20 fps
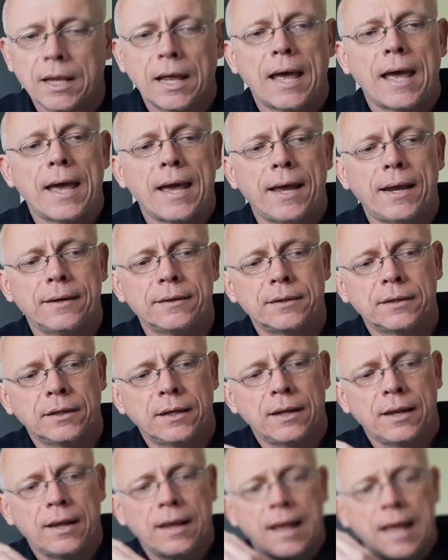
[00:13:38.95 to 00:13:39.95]
and
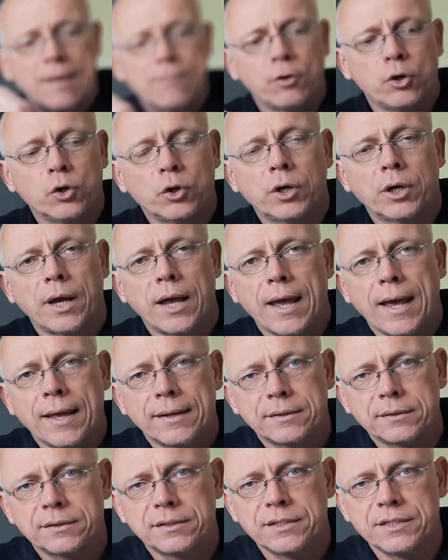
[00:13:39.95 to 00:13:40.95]
have a look
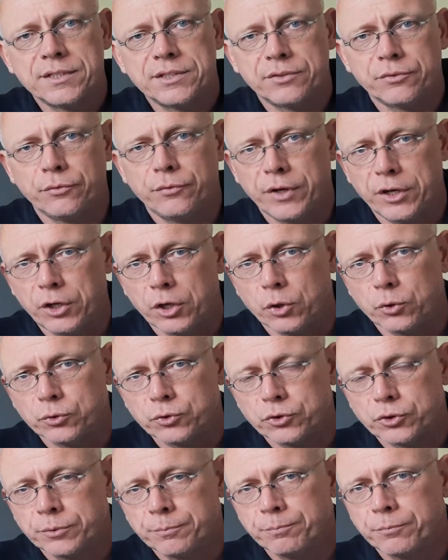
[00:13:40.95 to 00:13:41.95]
at these videos.
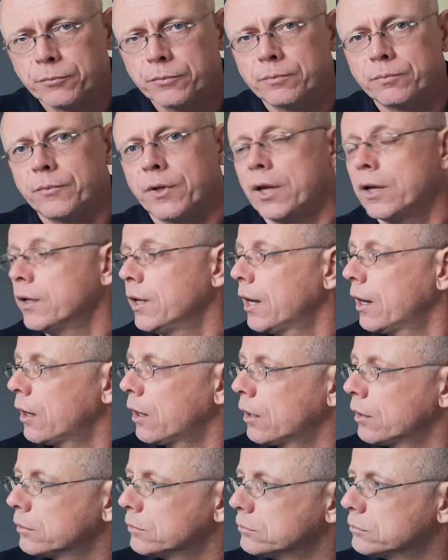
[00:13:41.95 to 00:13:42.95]

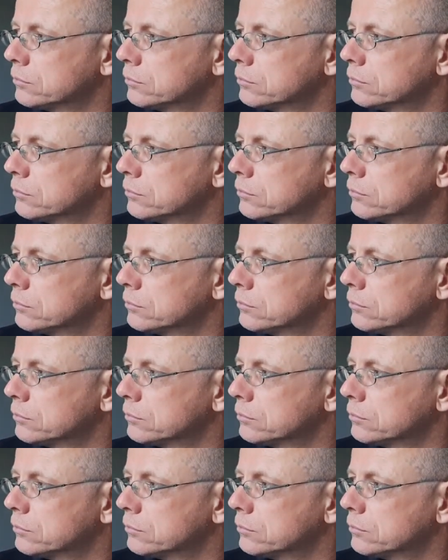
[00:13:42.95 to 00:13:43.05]
They're